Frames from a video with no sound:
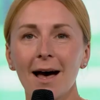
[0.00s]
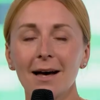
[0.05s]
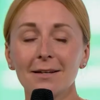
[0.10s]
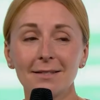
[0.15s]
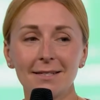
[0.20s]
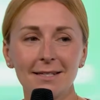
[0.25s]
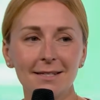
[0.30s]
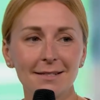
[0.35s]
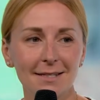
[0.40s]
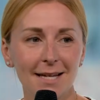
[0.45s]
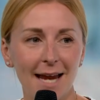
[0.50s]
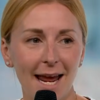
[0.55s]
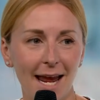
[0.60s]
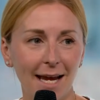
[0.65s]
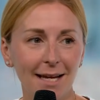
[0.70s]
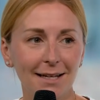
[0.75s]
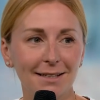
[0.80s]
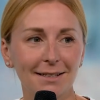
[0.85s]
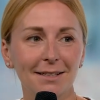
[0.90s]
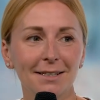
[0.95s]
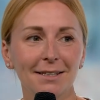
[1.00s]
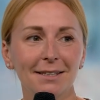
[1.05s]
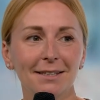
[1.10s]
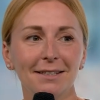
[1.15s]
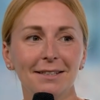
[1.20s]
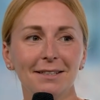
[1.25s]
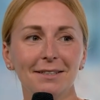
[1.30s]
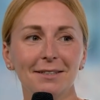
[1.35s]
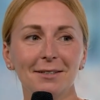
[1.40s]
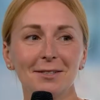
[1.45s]
Season 8,
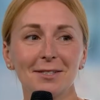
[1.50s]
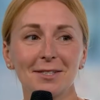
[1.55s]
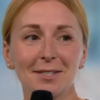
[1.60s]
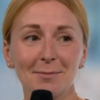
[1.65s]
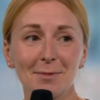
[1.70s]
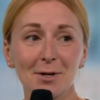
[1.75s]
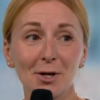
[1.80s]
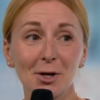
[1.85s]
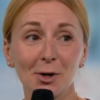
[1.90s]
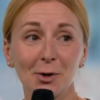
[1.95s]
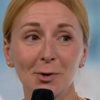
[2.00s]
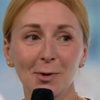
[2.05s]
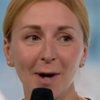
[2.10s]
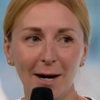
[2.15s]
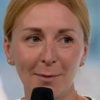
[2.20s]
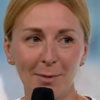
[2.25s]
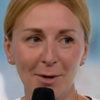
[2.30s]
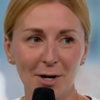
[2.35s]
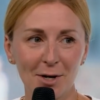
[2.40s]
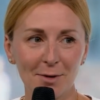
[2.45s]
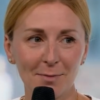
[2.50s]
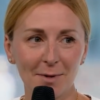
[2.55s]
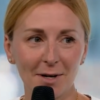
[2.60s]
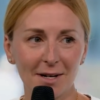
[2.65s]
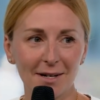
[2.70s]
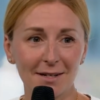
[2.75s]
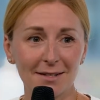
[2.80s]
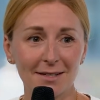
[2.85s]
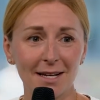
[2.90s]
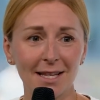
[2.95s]
some incredible home
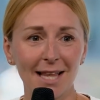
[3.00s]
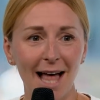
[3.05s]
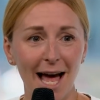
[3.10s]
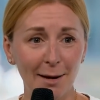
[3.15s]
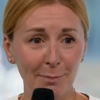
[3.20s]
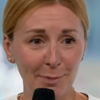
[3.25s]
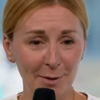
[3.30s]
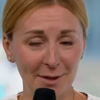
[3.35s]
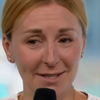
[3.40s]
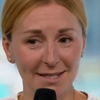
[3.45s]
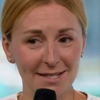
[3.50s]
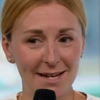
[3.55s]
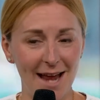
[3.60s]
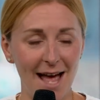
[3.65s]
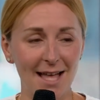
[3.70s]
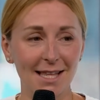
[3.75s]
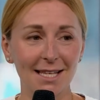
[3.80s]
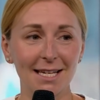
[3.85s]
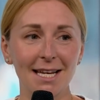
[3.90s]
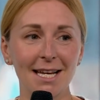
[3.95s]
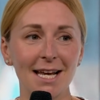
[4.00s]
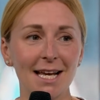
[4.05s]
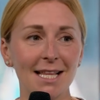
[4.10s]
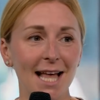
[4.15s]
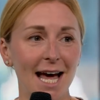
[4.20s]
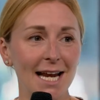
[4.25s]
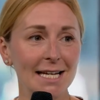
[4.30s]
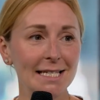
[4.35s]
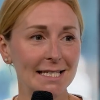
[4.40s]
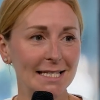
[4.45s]
cooks, a lot of personality, a
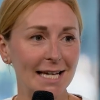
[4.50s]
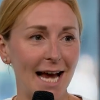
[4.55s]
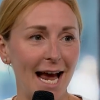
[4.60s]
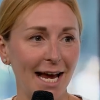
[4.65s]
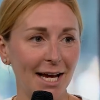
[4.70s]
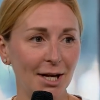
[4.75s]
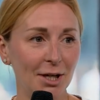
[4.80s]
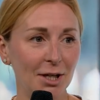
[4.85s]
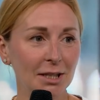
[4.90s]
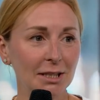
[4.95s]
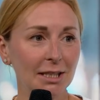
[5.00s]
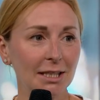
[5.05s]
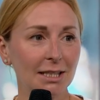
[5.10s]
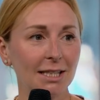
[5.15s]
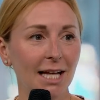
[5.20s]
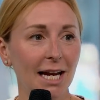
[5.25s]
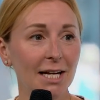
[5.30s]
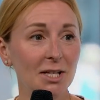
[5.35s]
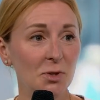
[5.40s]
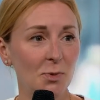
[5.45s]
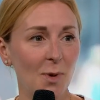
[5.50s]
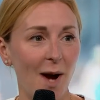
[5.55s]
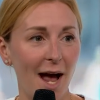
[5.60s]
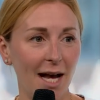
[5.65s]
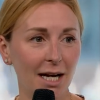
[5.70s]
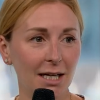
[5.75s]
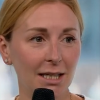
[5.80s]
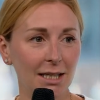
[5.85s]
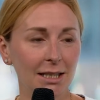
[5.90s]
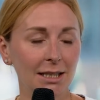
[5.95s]
lot of style, a lot of
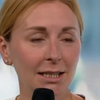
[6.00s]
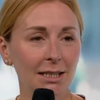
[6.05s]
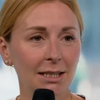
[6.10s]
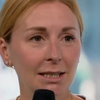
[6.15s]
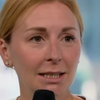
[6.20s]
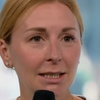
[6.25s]
swagger,